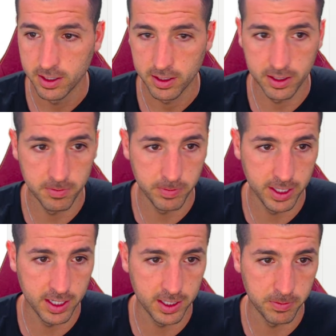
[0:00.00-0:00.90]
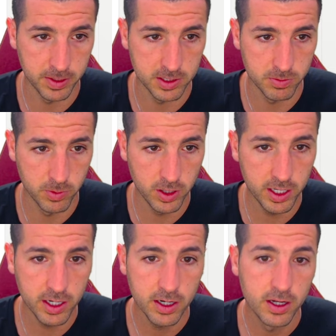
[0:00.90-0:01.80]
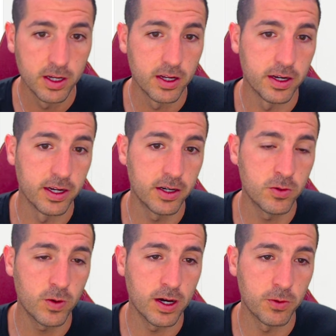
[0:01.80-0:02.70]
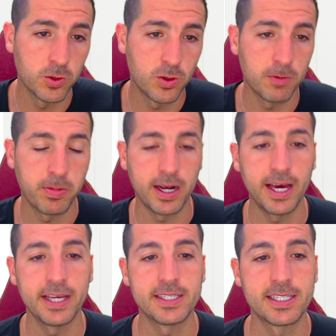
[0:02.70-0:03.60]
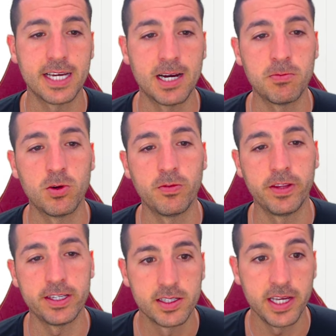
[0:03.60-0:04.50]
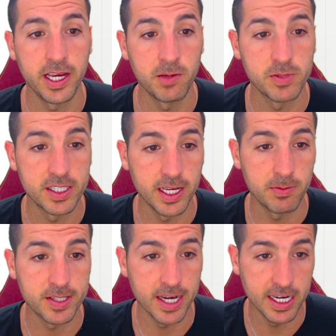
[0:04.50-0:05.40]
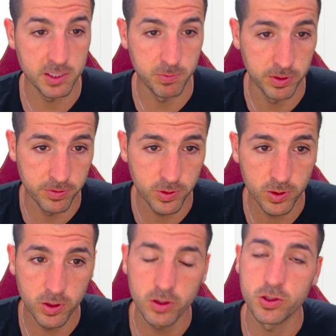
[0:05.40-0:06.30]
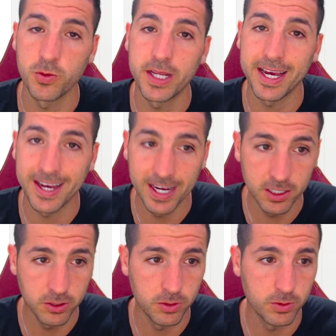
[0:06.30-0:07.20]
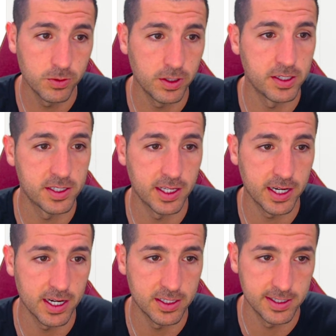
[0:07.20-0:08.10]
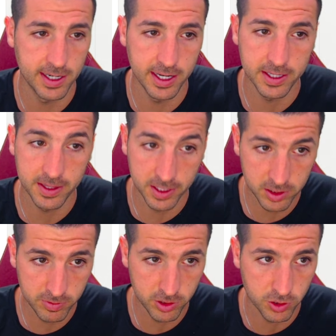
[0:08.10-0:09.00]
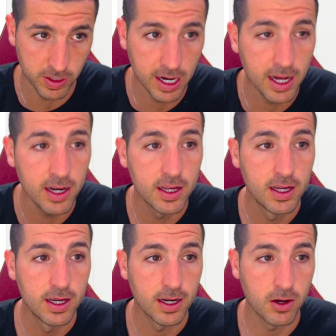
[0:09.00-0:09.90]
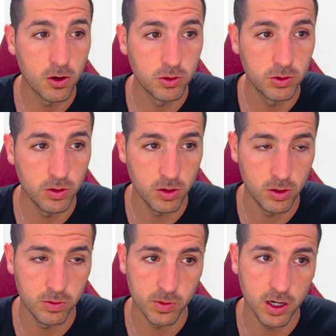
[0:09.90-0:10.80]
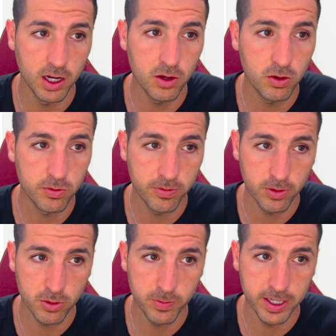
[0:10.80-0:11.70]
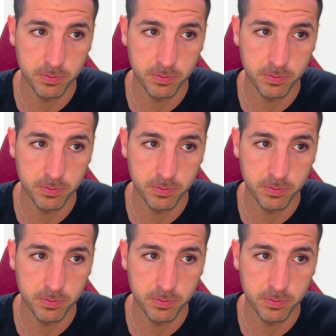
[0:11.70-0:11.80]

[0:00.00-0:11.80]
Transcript: then make it a bit smaller. Now I want to apply some of the same steps as before. So what I can do is that I can select this visual, go to home, click on format